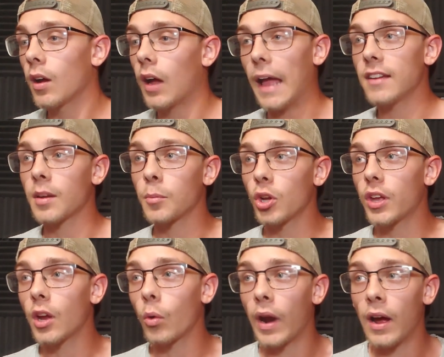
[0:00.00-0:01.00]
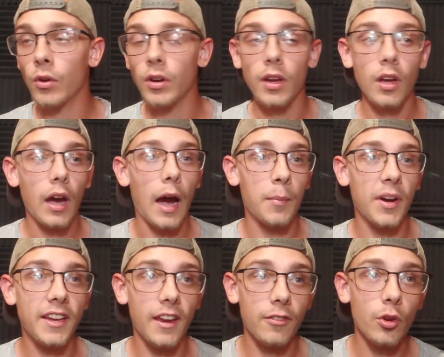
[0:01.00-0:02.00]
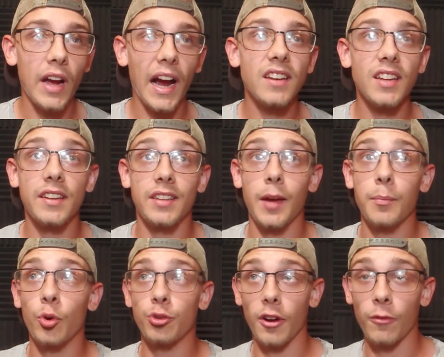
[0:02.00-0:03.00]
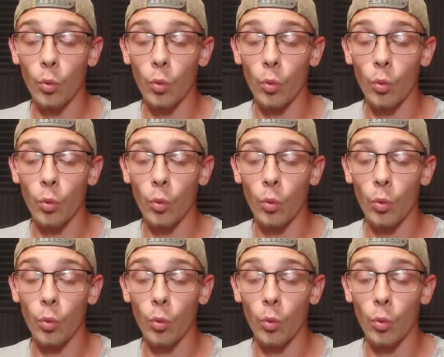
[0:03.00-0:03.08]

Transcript: As I'm looking around, I'm going to give you guys examples of